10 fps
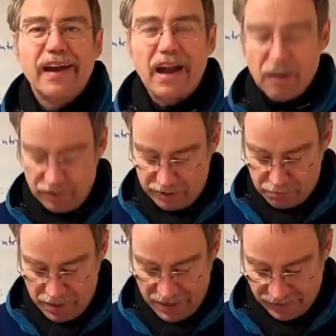how it
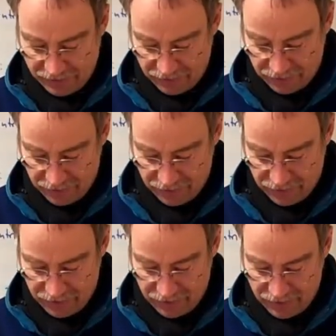might
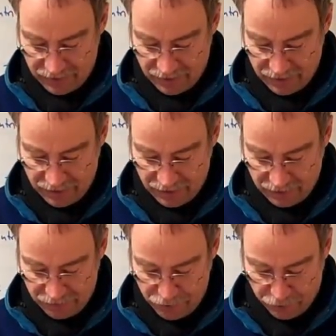
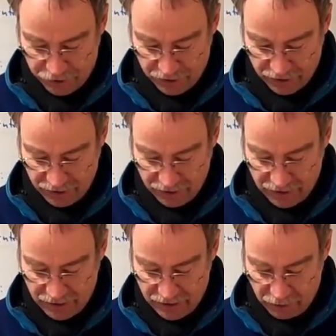function
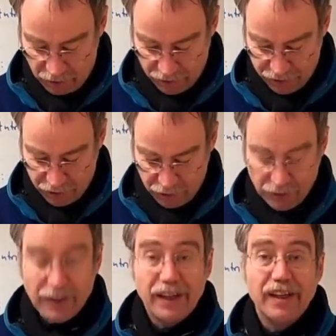
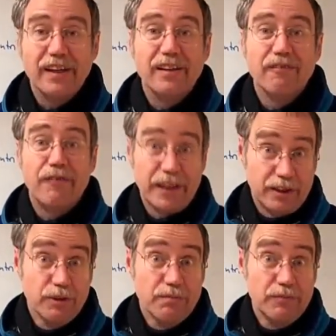also in
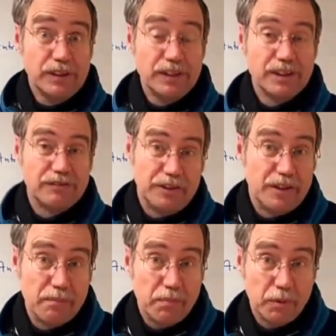vacuum, which is
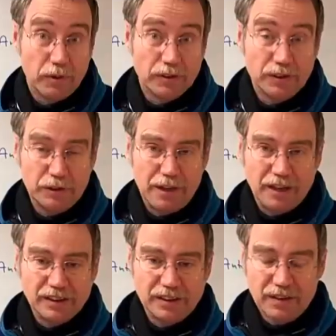very important to
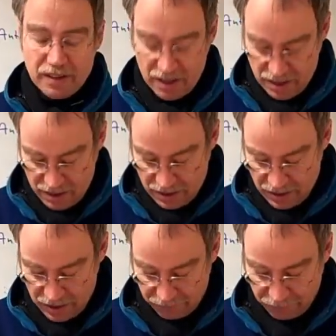us.
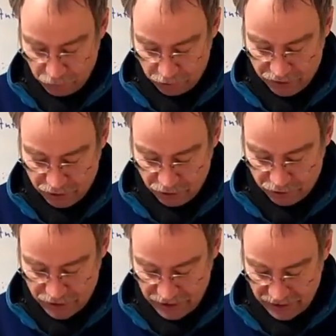We've also
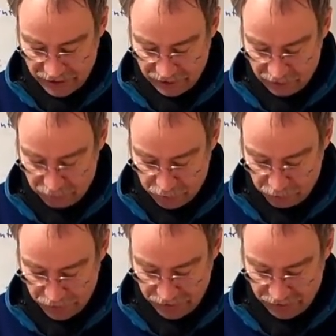taken a
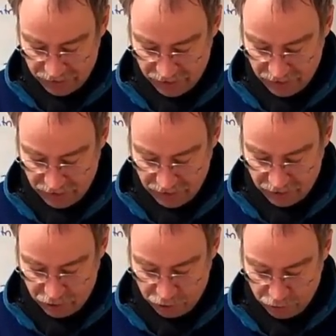component
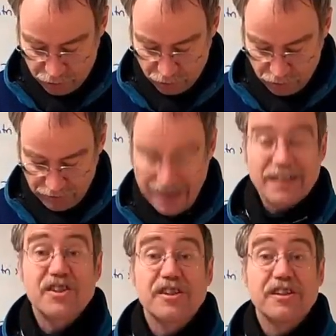to
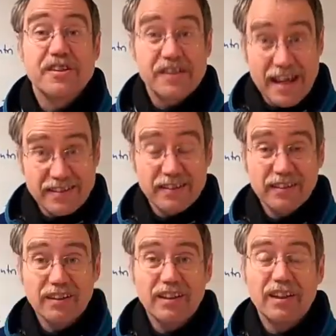actually
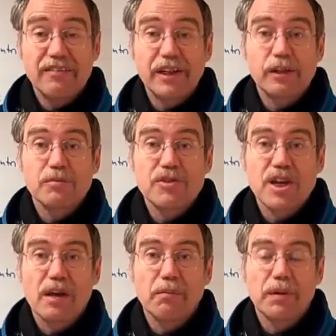test in a vacuum
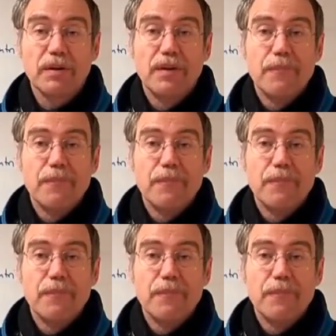chamber,